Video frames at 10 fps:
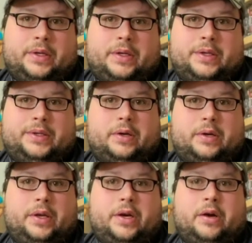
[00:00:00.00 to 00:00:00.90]
So,
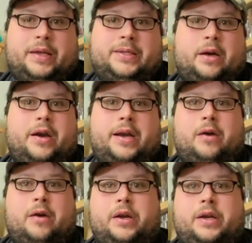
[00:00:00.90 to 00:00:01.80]
I started
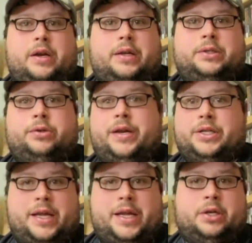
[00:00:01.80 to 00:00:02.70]
out working on
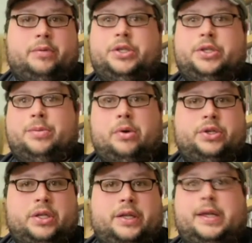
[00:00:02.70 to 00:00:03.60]
Strange Nature with Jim
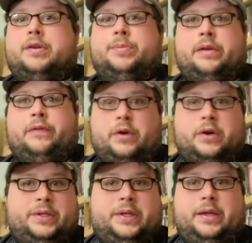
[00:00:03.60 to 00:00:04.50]
Olgilla. That was my
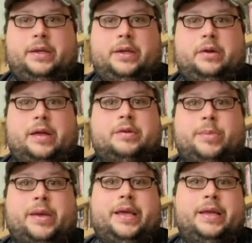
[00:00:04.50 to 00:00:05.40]
first, that was
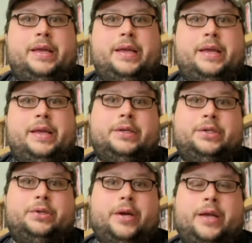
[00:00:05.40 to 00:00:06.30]
my into the
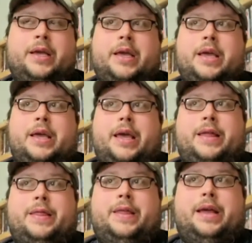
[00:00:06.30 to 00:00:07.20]
industry.
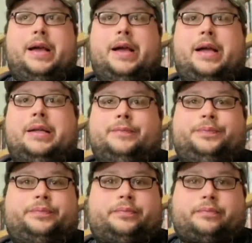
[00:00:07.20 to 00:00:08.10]
And then
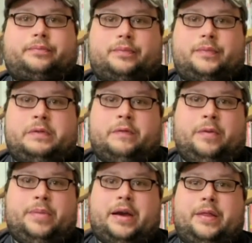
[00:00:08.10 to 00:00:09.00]

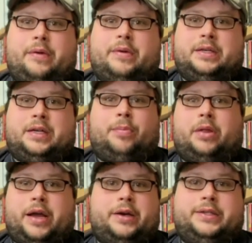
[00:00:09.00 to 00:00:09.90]
from there was a couple
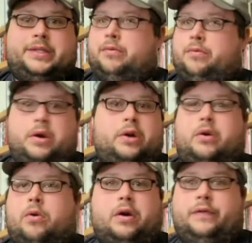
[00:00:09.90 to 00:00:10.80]
hires that weren't
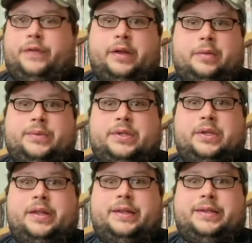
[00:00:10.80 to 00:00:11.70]
horror films.
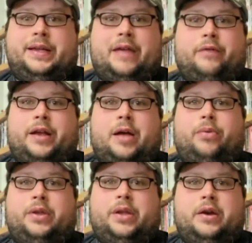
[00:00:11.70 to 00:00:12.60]
So it's like every
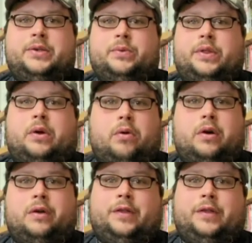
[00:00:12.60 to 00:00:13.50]
couple of years when the
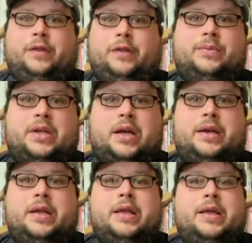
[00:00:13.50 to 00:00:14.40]
horror film comes
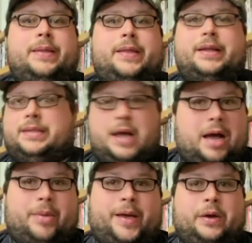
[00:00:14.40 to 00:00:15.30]
on, that's
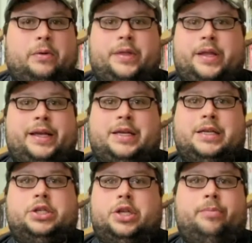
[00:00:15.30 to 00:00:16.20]
not my own, that I
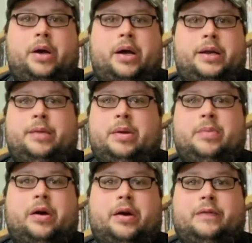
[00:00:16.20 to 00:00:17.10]
can jump on and be
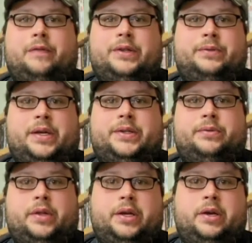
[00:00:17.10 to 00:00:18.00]
part of. It's
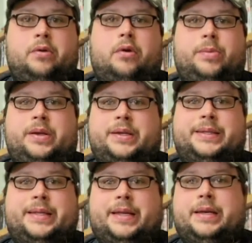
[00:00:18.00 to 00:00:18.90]
really cool
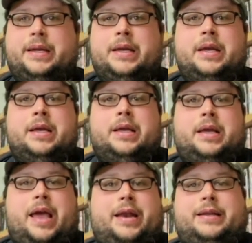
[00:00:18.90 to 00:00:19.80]
because then,
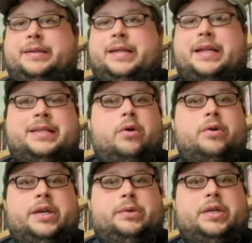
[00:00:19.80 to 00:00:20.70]
and that's no
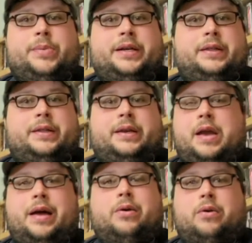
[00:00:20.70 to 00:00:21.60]
disrespect to the
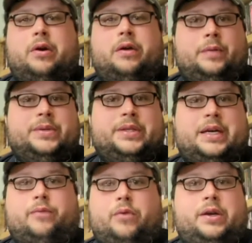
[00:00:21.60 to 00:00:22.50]
non-horror films that
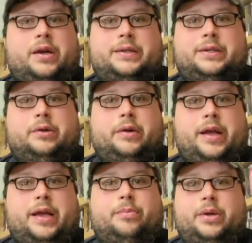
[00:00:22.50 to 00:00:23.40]
I've worked on as a crew
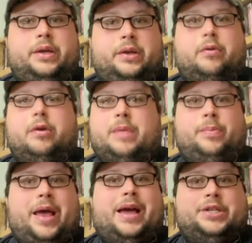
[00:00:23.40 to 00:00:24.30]
hand, but where my
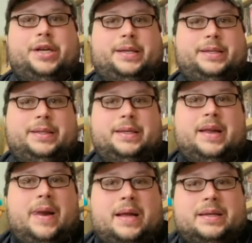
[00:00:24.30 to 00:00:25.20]
passion is.
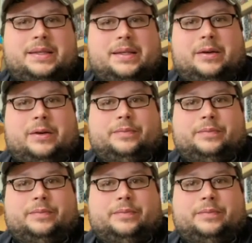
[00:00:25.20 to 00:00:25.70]
So.